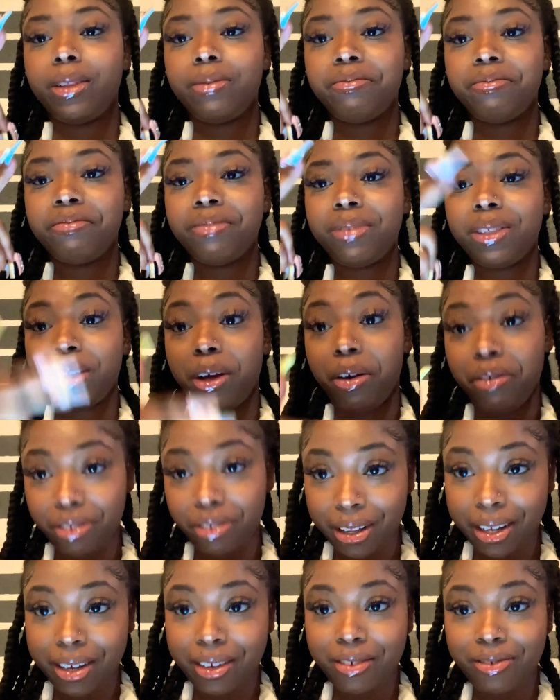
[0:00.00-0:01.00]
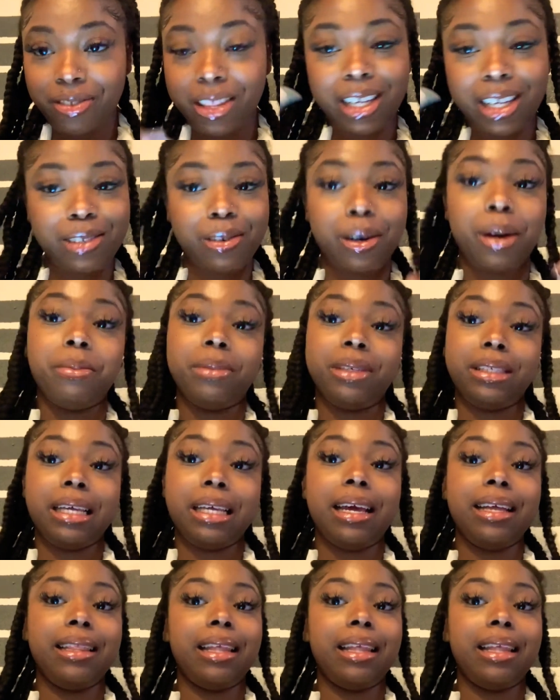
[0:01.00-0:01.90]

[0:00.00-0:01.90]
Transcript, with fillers: self-love. That's what I'm going to say.